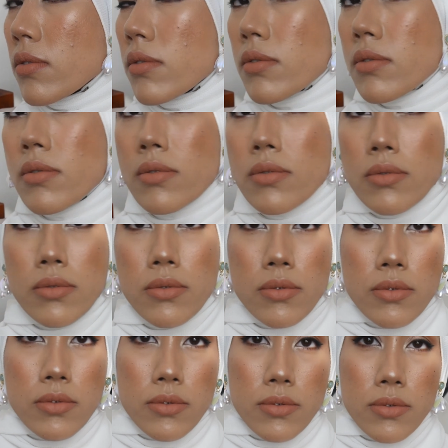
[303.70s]

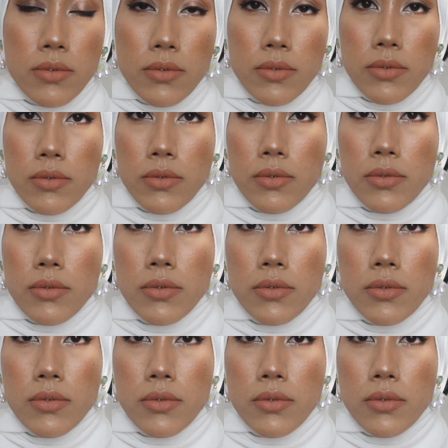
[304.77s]

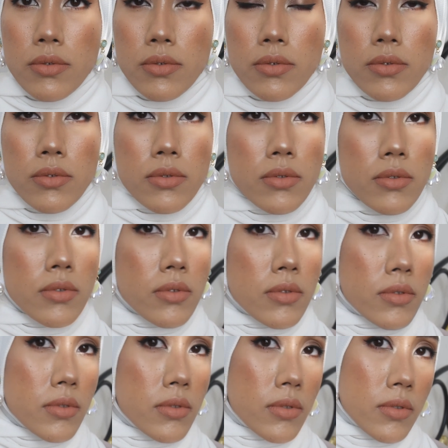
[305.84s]

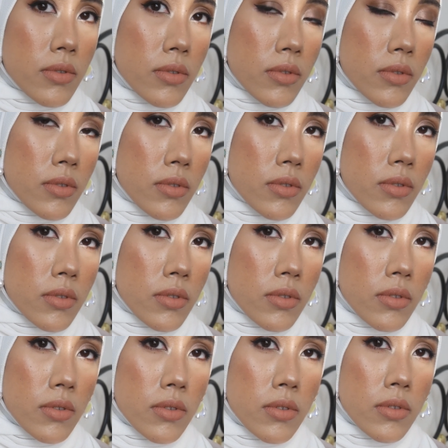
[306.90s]

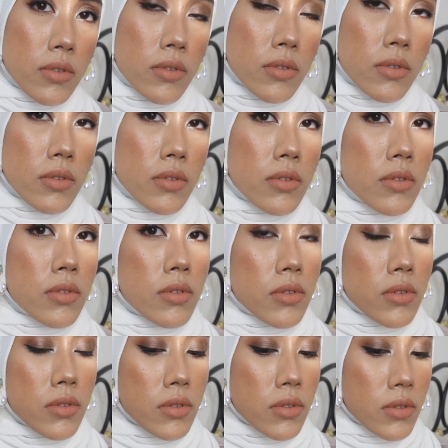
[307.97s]

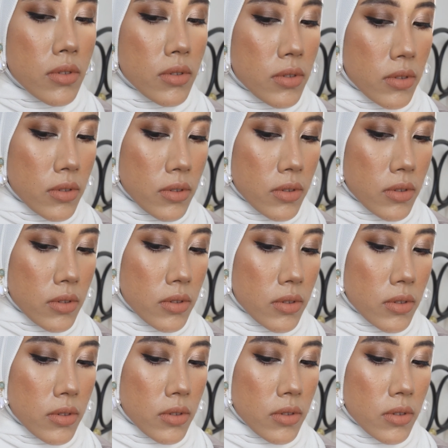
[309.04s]

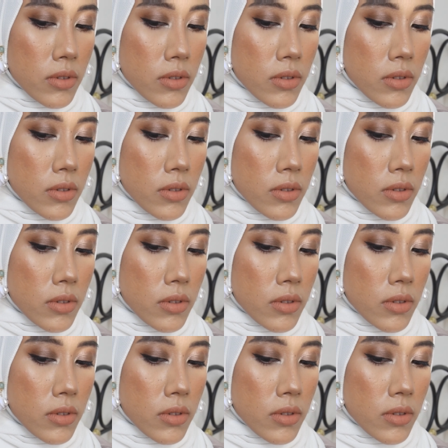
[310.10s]
(silence)